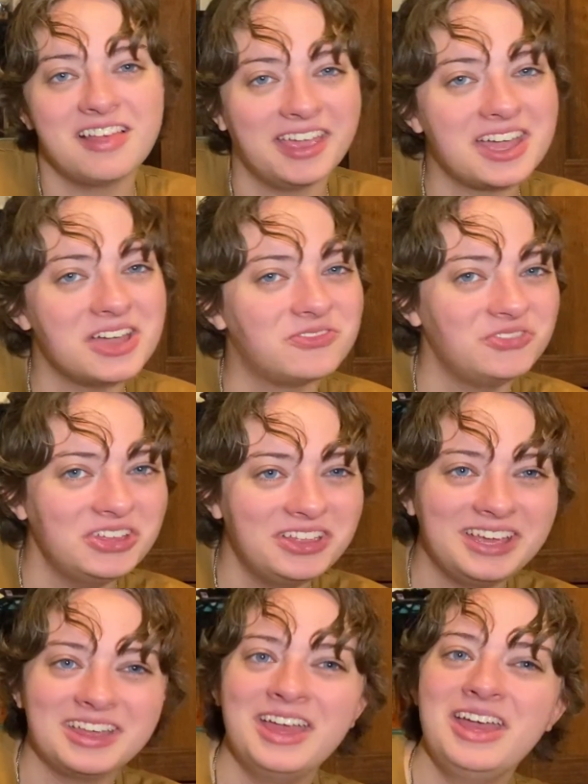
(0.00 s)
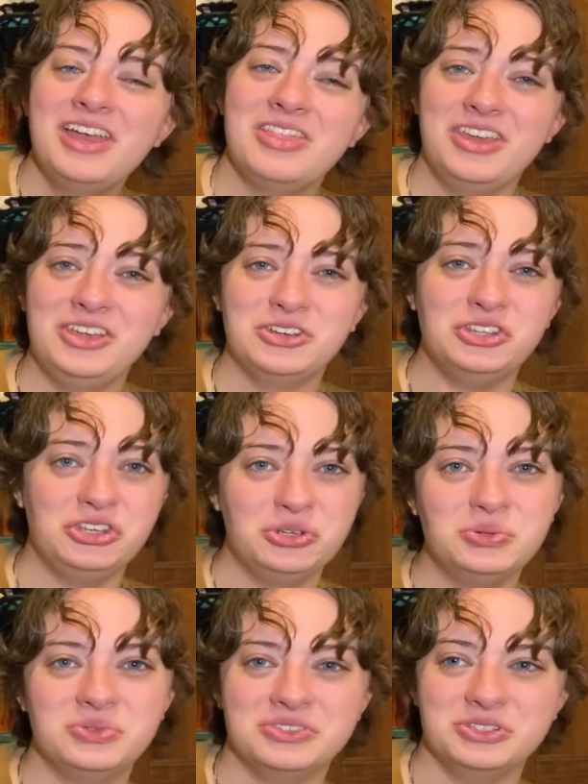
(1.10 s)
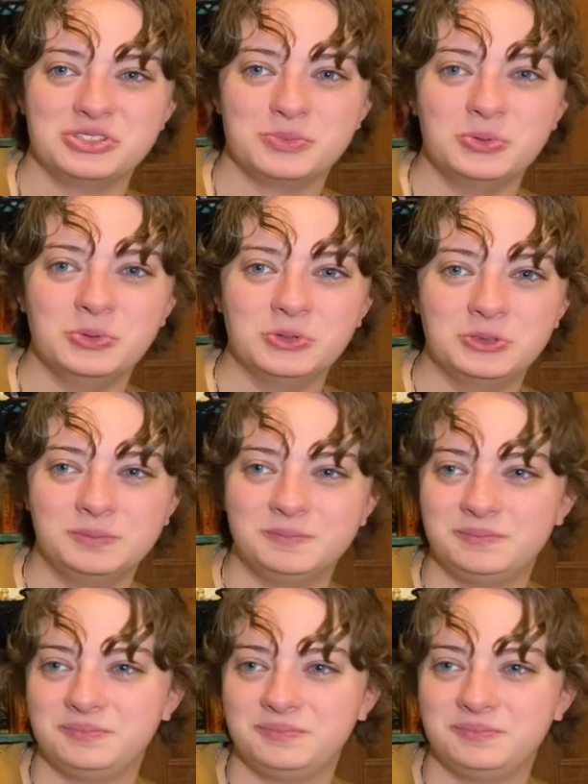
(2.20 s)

Like, I feel like they could use this pool